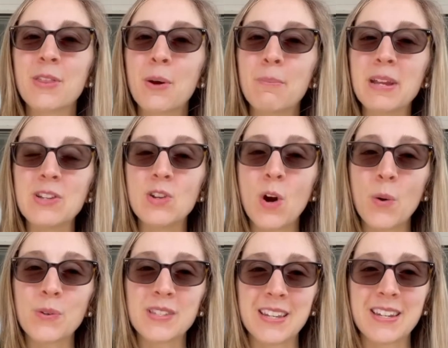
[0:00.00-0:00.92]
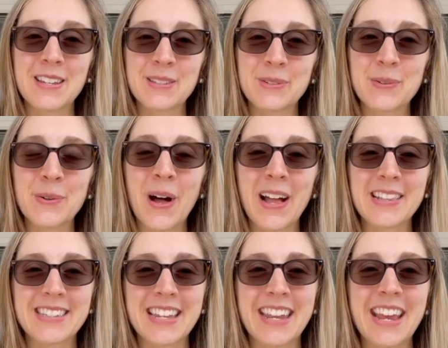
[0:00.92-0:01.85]
there'll be no Sunday school on
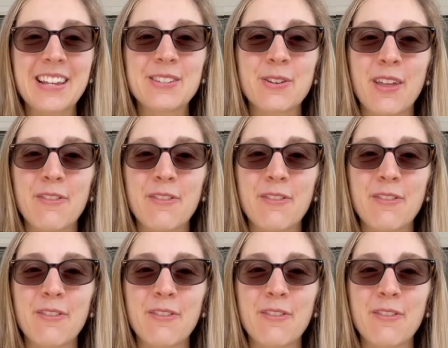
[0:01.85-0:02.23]
Sunday so